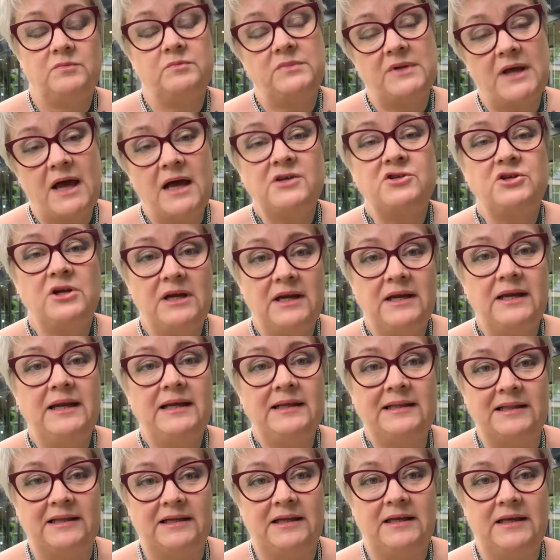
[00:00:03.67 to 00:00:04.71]
actually
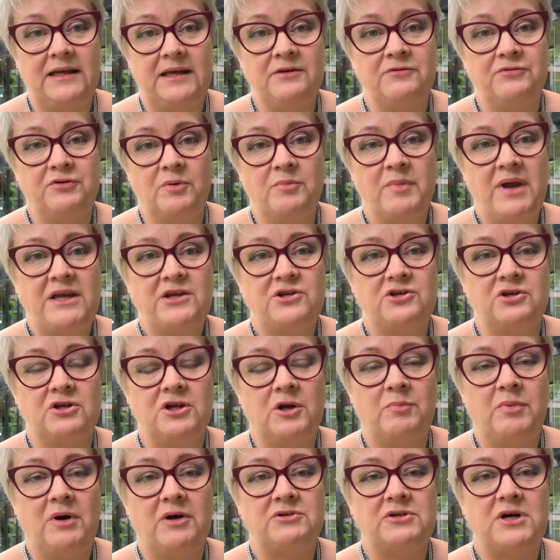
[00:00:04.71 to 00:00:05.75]
little information
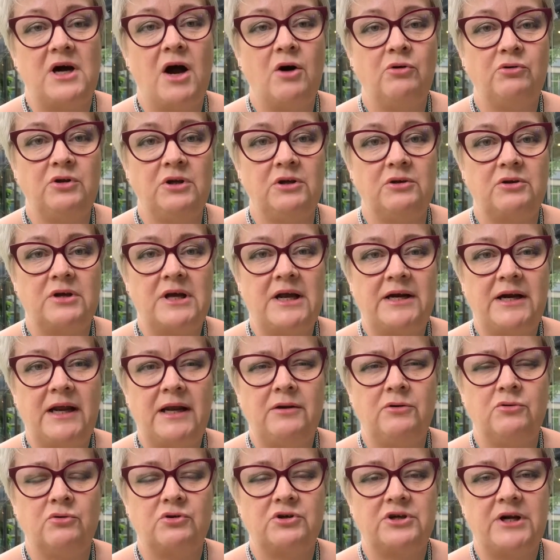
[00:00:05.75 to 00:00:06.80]
about how
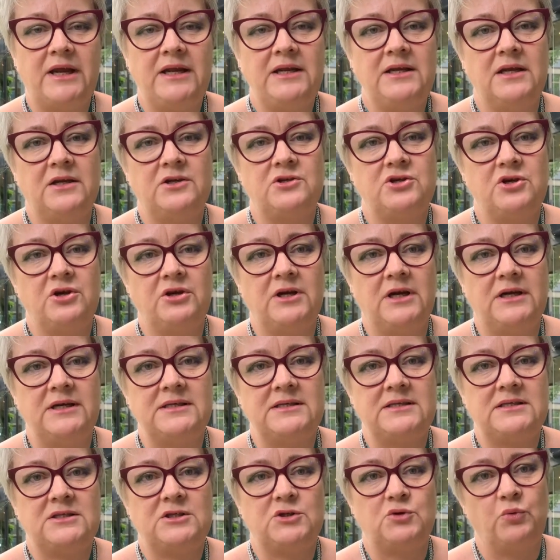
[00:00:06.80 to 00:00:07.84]
Ukrainian
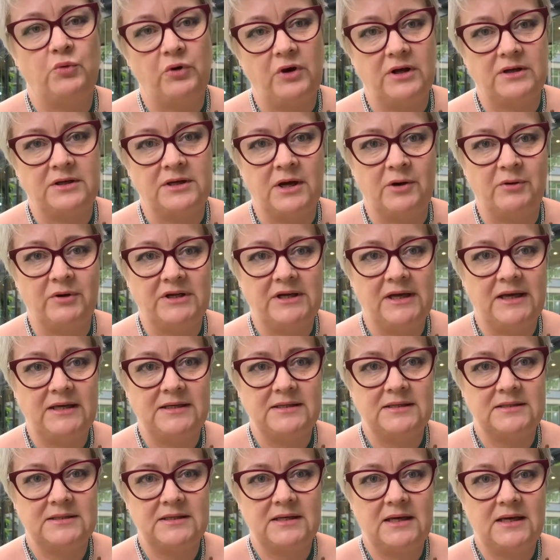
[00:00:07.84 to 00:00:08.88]
journalists work
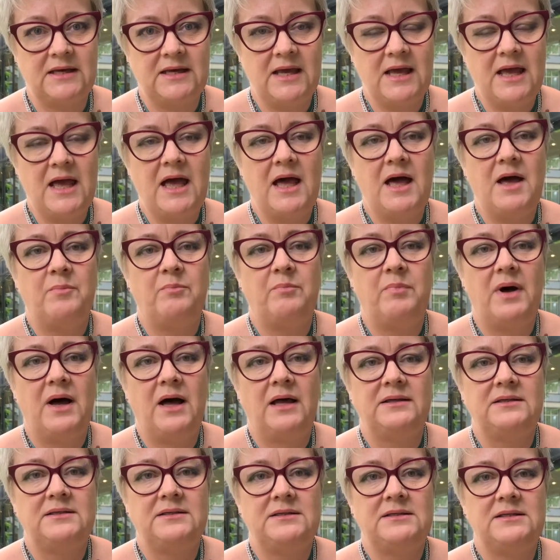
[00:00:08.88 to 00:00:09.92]
nowadays.
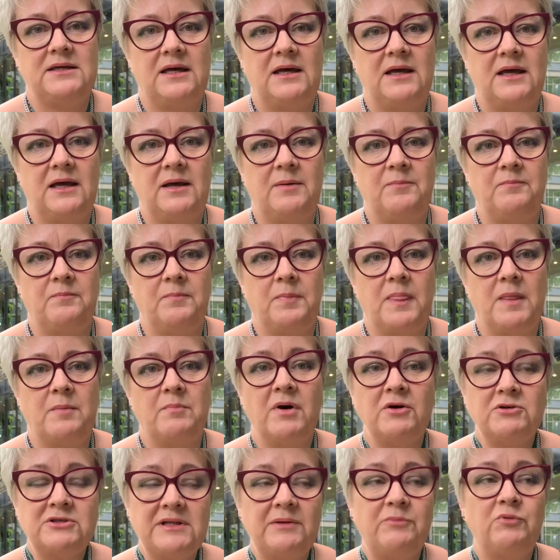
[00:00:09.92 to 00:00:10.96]
But
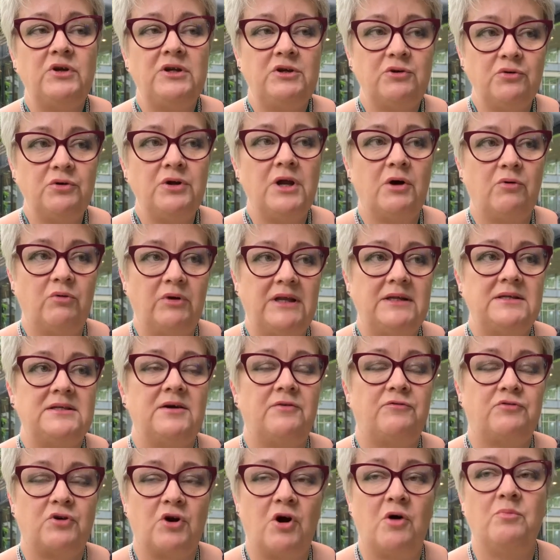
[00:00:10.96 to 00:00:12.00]
mostly we do know it
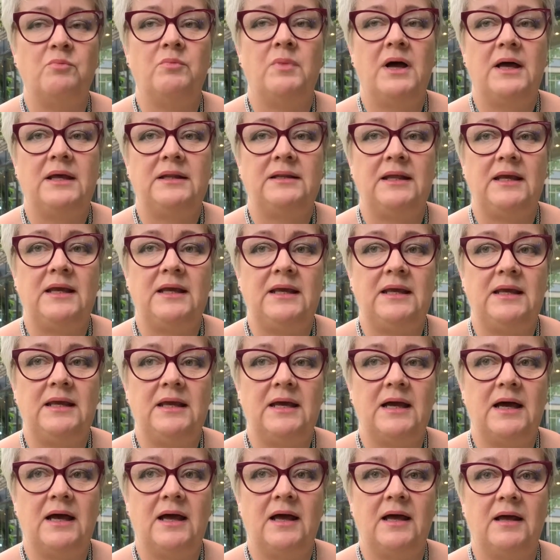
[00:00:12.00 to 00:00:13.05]
from
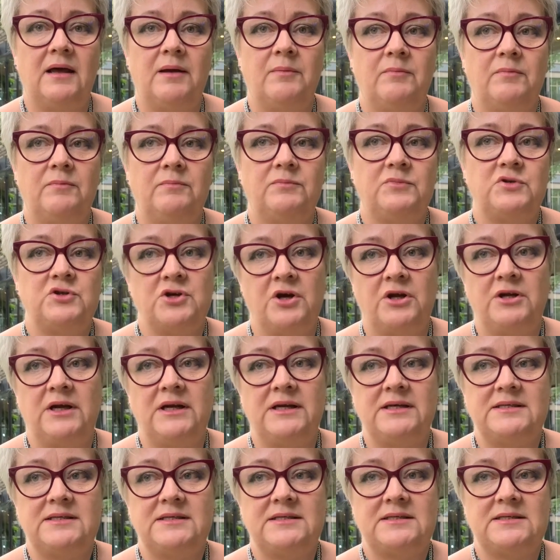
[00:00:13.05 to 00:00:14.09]
the
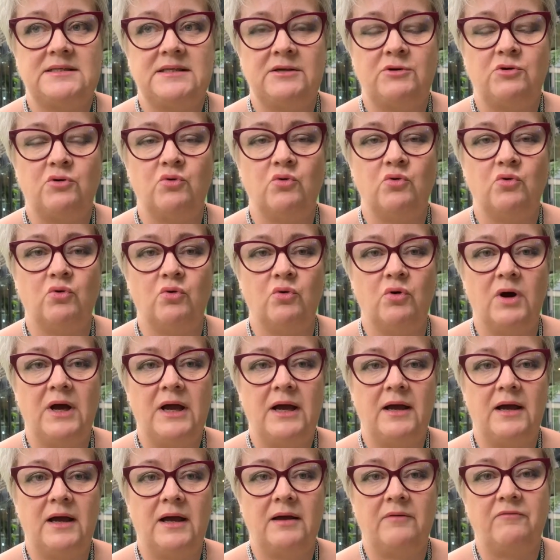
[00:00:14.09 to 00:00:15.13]
journalists who
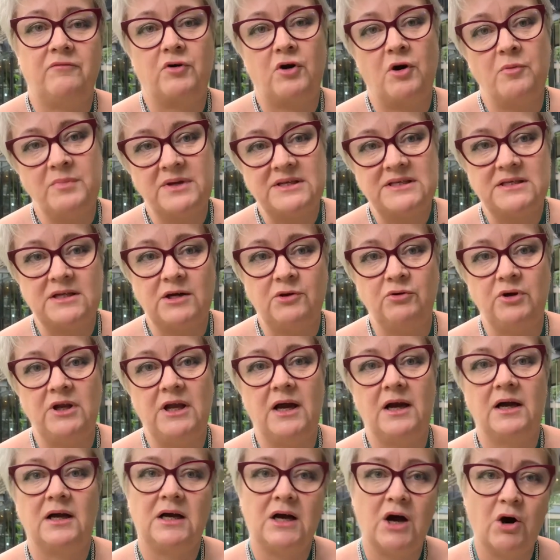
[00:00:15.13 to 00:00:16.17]
from
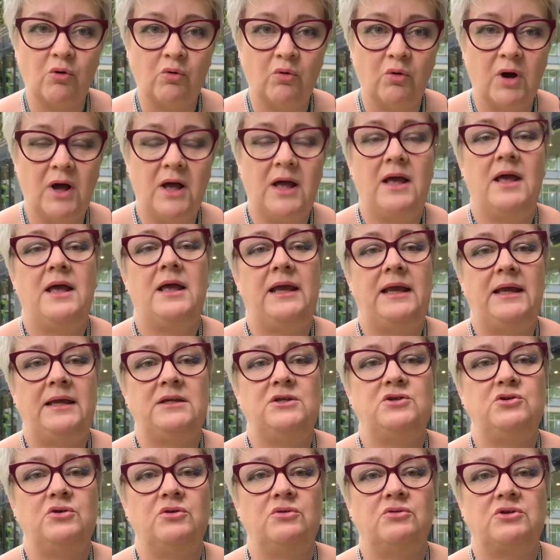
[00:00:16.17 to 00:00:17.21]
Estonia go
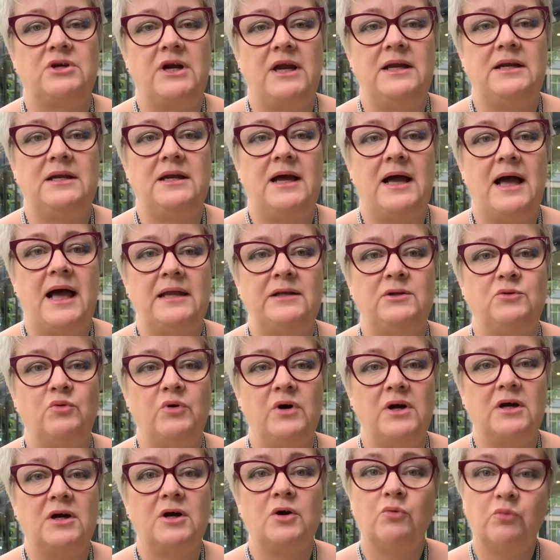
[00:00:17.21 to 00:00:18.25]
into Ukraine and
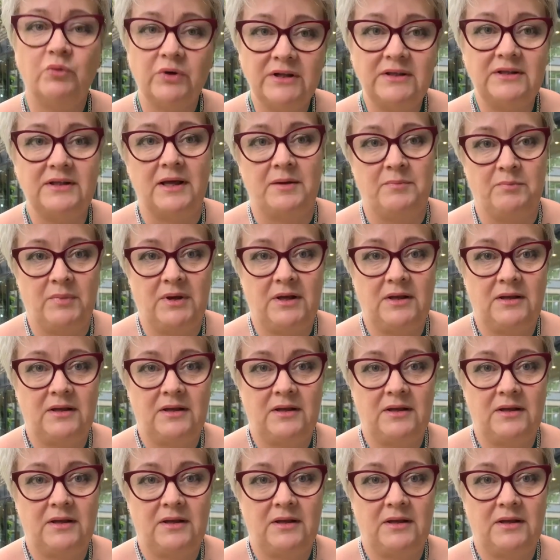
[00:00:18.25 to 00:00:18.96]
work with them,